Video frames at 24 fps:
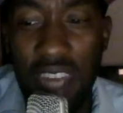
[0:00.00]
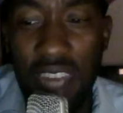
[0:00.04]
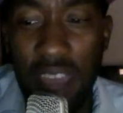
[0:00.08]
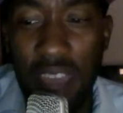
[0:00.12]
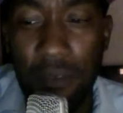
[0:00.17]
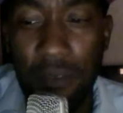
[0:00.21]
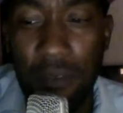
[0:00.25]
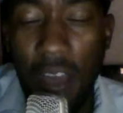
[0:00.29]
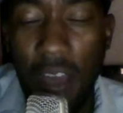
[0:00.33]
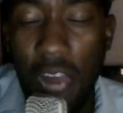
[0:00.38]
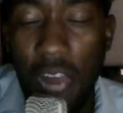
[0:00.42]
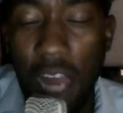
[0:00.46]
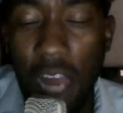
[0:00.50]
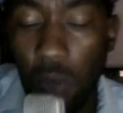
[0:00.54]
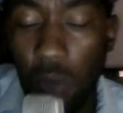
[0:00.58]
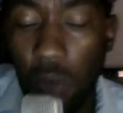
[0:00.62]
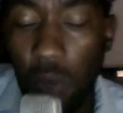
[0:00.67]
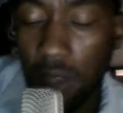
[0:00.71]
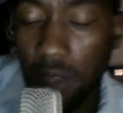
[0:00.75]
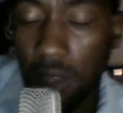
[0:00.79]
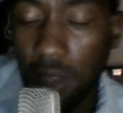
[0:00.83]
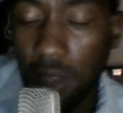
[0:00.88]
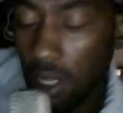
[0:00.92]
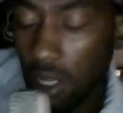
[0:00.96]
and that
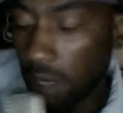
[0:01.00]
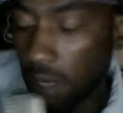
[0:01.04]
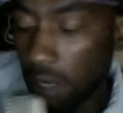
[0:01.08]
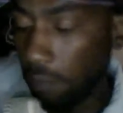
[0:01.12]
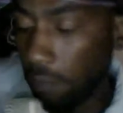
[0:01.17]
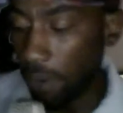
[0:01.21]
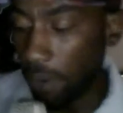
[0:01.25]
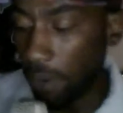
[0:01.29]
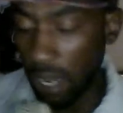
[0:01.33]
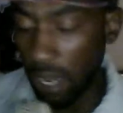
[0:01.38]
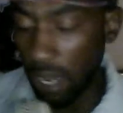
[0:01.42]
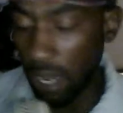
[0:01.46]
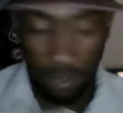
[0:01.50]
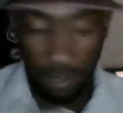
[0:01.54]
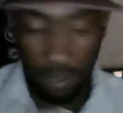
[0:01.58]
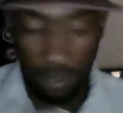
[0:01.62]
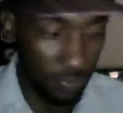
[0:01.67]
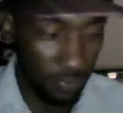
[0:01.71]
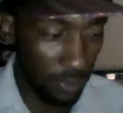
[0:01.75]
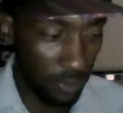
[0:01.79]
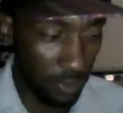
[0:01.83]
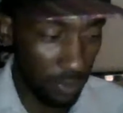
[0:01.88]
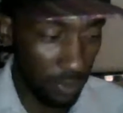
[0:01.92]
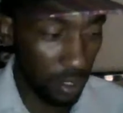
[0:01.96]
following.
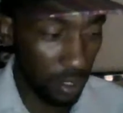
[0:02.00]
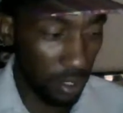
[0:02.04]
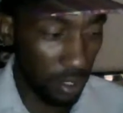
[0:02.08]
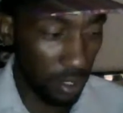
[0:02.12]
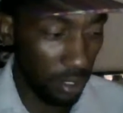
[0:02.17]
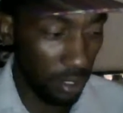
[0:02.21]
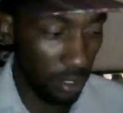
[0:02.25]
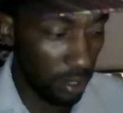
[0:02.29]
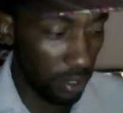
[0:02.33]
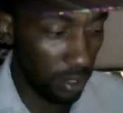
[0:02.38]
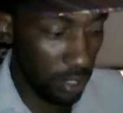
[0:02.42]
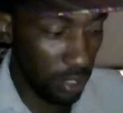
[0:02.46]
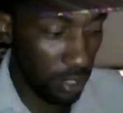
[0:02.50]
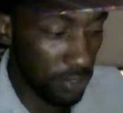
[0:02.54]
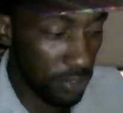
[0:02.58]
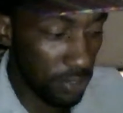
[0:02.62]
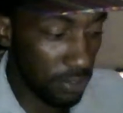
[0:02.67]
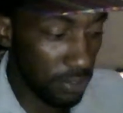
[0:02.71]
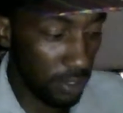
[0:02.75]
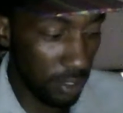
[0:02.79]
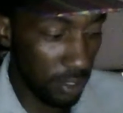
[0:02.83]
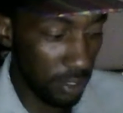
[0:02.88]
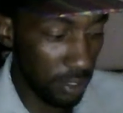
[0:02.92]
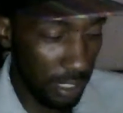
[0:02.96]
But
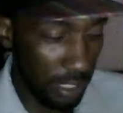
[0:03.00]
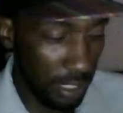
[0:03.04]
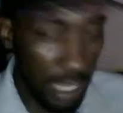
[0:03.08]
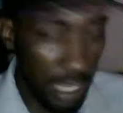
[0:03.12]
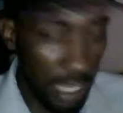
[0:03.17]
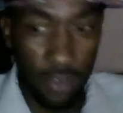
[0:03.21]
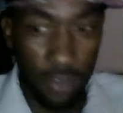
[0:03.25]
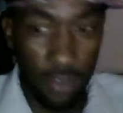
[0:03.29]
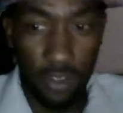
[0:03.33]
this is